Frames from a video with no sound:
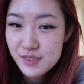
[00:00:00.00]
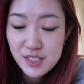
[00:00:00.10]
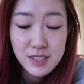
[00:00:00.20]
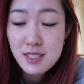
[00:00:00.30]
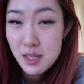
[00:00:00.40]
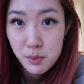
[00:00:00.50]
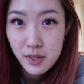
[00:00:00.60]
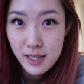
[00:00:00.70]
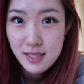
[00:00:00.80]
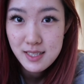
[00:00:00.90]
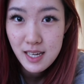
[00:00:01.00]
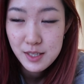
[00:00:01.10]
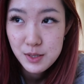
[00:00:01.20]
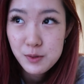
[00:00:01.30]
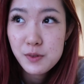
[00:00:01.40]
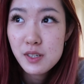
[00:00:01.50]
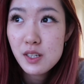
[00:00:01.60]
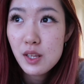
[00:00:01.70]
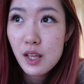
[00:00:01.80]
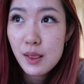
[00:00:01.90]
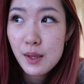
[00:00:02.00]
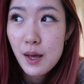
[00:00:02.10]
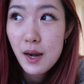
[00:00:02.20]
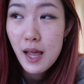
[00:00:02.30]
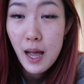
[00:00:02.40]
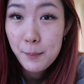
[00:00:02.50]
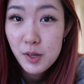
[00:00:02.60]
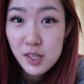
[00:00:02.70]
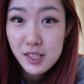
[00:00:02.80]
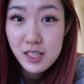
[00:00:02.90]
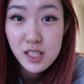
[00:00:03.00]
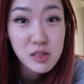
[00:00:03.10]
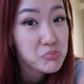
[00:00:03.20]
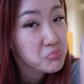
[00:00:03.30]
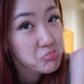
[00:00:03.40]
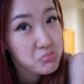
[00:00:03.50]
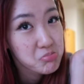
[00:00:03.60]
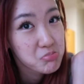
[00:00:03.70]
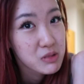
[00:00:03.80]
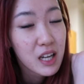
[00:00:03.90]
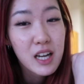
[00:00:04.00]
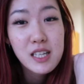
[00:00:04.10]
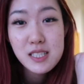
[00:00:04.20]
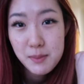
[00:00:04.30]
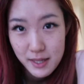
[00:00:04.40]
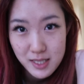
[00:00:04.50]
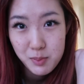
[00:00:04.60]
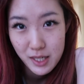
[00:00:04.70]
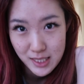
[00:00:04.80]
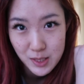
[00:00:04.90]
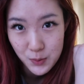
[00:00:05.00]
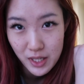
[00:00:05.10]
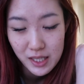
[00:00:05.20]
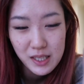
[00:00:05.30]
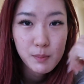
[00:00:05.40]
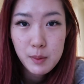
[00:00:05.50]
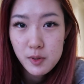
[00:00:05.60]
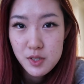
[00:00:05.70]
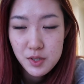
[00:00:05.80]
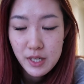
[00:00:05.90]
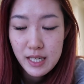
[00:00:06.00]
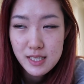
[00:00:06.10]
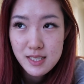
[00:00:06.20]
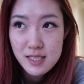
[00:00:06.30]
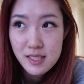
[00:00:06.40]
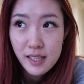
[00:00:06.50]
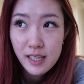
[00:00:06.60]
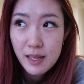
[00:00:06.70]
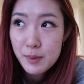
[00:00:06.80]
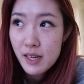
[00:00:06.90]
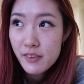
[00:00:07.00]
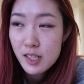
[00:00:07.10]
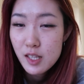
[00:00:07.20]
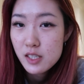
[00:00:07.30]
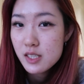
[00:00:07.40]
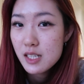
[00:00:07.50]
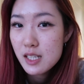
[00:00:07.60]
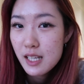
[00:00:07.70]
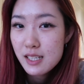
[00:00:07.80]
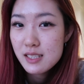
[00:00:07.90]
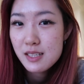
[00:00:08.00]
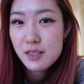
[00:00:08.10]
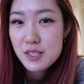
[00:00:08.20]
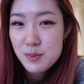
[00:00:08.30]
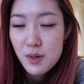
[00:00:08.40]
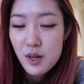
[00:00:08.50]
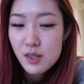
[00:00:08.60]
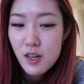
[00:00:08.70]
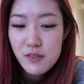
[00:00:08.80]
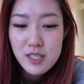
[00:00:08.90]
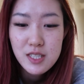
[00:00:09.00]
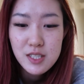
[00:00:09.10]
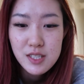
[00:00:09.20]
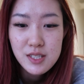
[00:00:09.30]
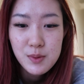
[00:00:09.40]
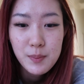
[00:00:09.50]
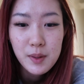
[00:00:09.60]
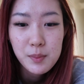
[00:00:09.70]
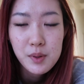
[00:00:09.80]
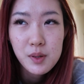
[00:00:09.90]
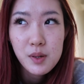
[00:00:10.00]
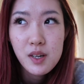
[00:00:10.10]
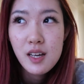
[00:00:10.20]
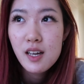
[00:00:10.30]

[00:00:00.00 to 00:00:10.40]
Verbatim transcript: Just to summarize, I do feel a lot happier here to my surprise as well people are so nice and i've been having a lot of good like little small conversations with people